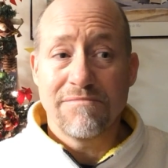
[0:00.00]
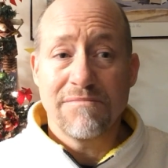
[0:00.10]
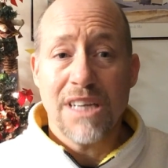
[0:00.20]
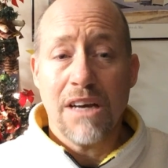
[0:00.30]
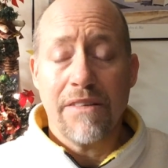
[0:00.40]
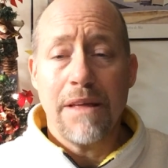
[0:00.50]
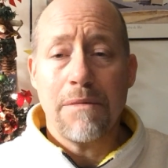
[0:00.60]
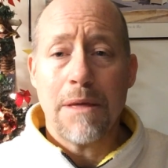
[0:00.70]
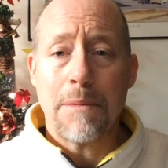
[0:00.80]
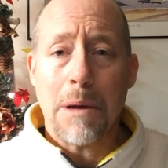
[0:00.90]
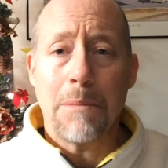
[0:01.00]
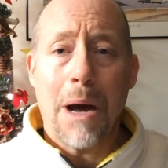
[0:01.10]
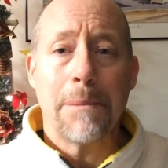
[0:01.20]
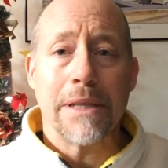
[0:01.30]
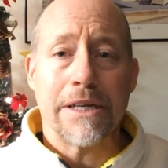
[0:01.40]
they become
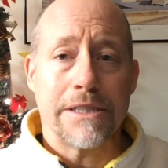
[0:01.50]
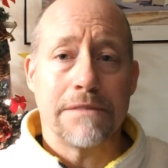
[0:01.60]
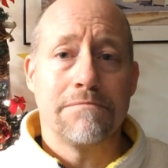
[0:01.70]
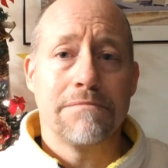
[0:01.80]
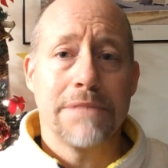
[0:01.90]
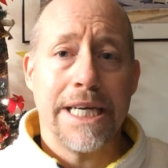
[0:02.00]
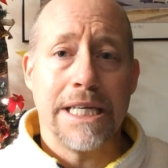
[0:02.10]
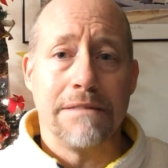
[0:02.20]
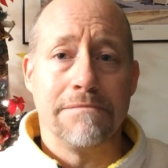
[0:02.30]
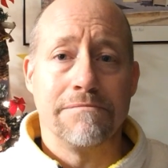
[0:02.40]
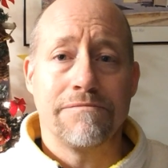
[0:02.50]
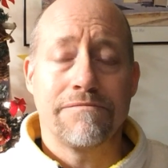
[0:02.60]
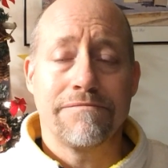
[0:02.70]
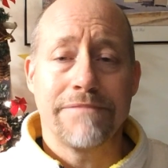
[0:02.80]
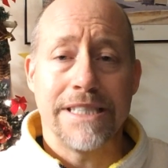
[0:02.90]
popular in
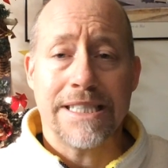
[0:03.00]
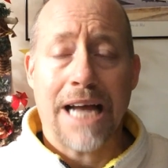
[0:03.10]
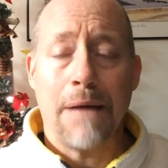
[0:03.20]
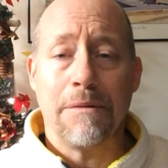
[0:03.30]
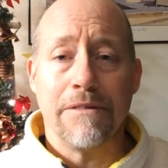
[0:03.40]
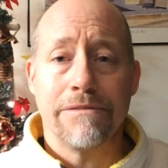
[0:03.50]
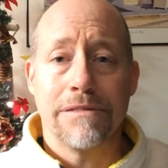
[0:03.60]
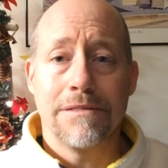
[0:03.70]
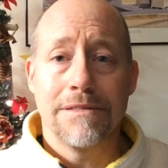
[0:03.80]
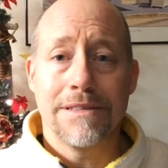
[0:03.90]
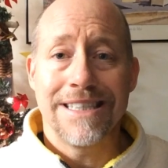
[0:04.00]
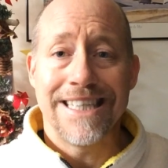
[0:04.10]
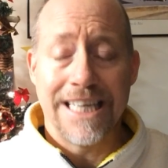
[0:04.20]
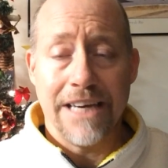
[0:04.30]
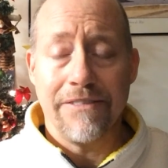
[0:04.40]
this time of
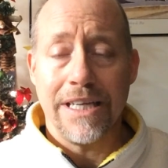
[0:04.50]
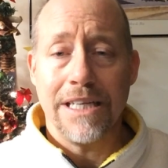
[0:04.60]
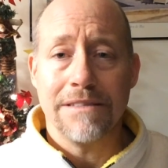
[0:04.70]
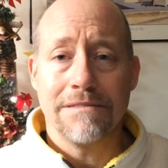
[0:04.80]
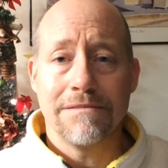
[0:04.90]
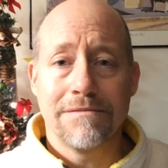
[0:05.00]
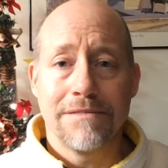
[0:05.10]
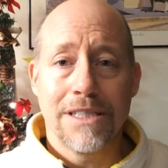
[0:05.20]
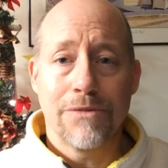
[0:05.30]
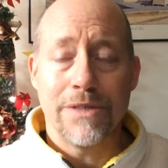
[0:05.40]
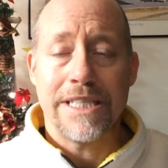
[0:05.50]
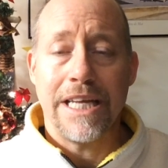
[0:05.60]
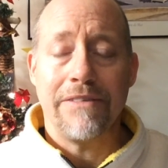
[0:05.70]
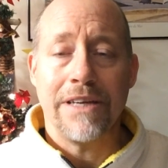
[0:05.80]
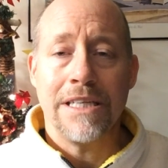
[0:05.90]
giving and
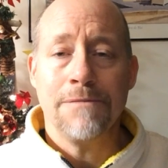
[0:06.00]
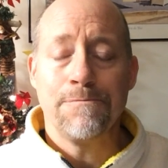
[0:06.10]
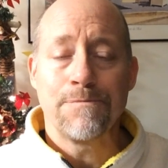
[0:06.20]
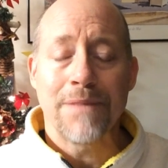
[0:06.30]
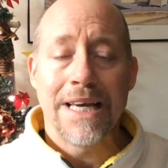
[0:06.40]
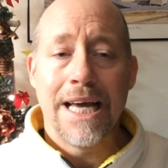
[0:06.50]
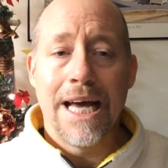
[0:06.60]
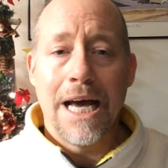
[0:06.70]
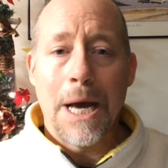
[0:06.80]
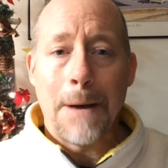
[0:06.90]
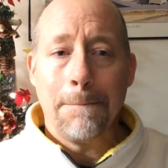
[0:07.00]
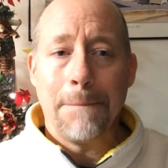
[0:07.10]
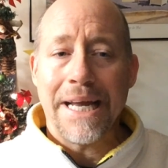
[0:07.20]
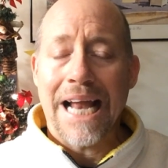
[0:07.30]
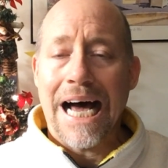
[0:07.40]
receiving.
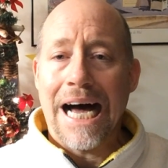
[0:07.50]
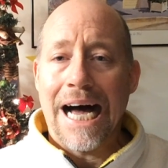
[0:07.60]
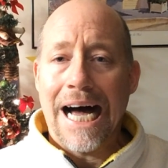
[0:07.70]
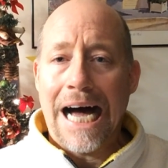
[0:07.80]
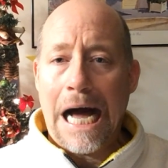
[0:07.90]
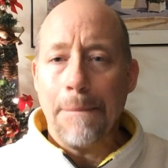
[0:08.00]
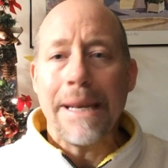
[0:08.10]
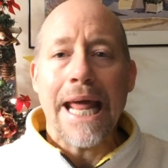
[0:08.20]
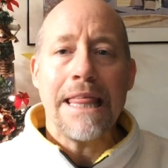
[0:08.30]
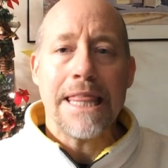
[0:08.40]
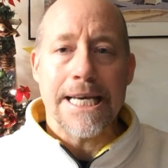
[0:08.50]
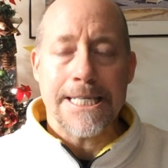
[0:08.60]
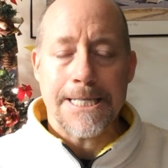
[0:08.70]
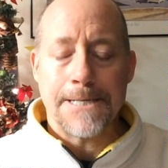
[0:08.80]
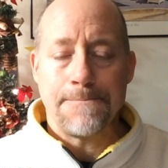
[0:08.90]
But I'm an
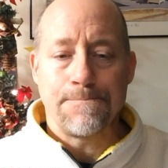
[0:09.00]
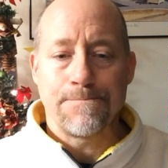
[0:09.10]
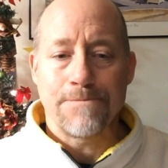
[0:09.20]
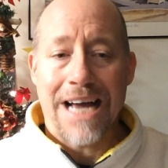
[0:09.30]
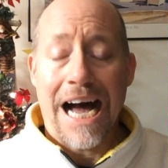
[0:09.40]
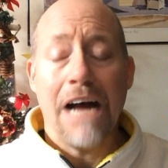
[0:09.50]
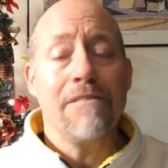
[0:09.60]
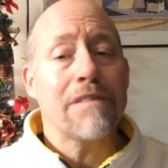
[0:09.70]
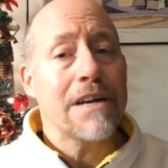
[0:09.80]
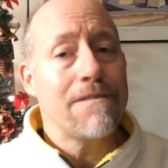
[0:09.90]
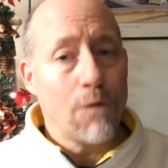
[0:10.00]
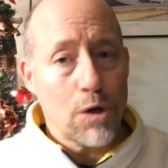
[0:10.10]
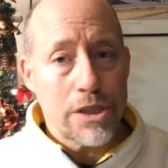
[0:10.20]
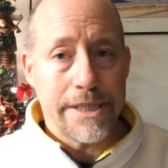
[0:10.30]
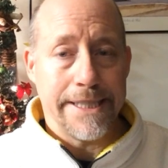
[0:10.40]
atheist. I'm very
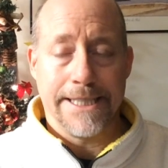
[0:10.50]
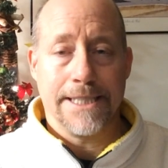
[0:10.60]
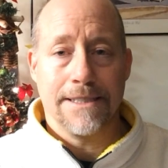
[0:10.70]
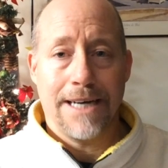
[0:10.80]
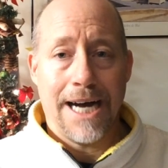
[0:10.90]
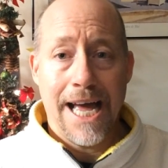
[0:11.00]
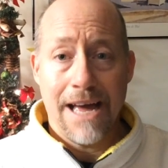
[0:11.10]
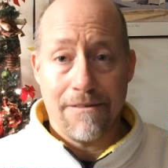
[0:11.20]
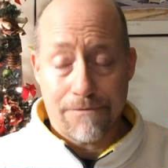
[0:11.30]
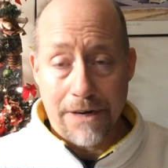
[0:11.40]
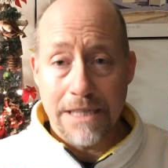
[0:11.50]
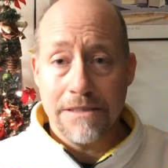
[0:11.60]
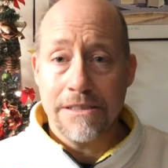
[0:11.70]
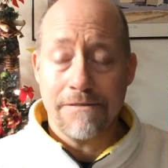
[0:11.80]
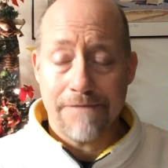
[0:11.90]
fortunate. I have
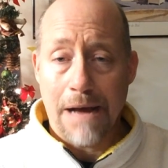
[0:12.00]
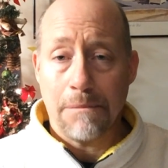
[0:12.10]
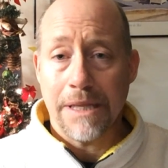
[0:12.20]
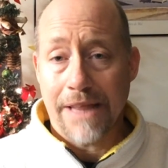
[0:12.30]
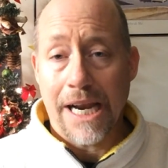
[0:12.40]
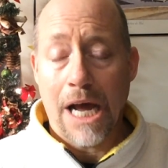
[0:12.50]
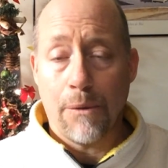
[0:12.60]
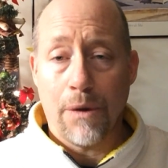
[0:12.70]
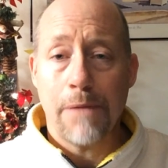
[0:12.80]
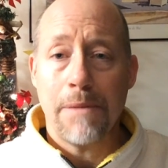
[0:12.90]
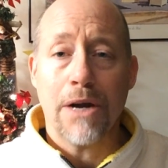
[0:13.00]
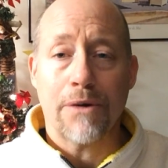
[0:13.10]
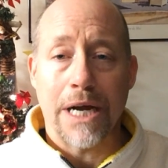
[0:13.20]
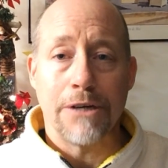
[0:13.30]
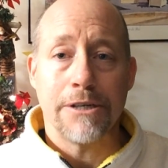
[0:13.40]
friends and family that I want to be
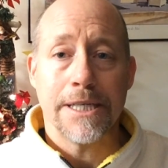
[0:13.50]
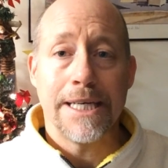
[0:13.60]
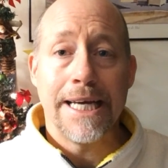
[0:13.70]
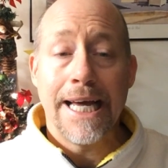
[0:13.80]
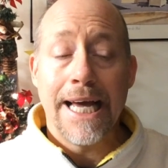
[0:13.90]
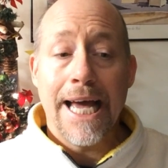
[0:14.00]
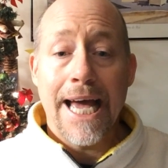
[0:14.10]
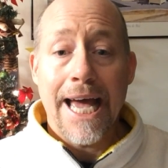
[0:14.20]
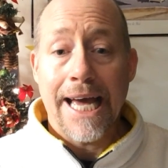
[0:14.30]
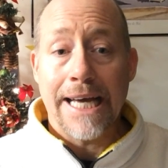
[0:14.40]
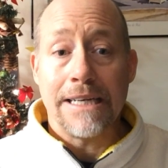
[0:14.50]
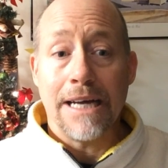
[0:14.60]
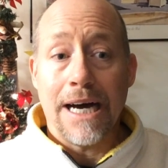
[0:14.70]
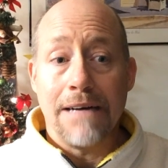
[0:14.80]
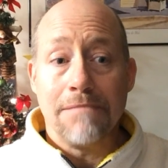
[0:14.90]
around. And